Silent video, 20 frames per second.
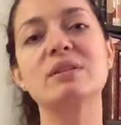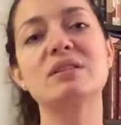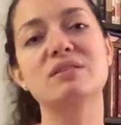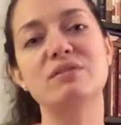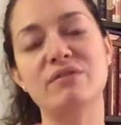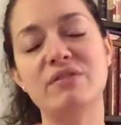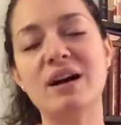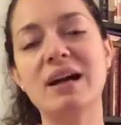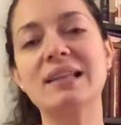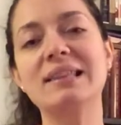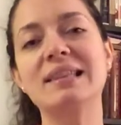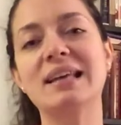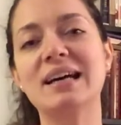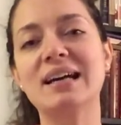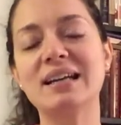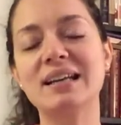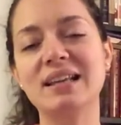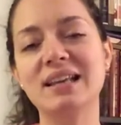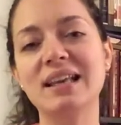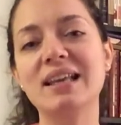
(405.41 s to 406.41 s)
to find
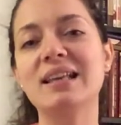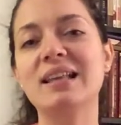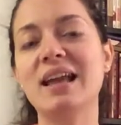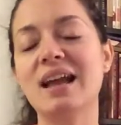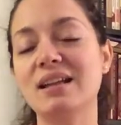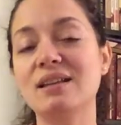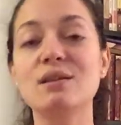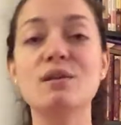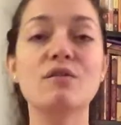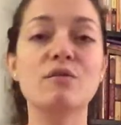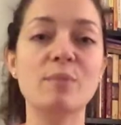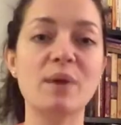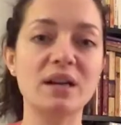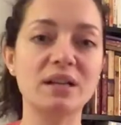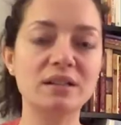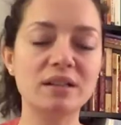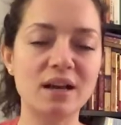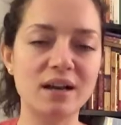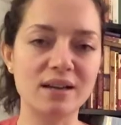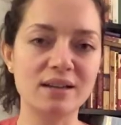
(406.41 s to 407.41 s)
that in any of my
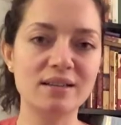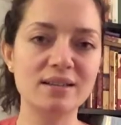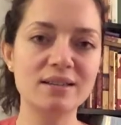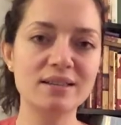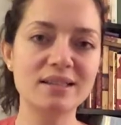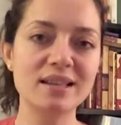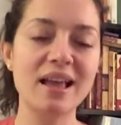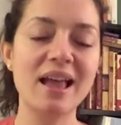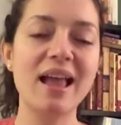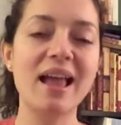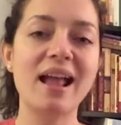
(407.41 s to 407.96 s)
clients.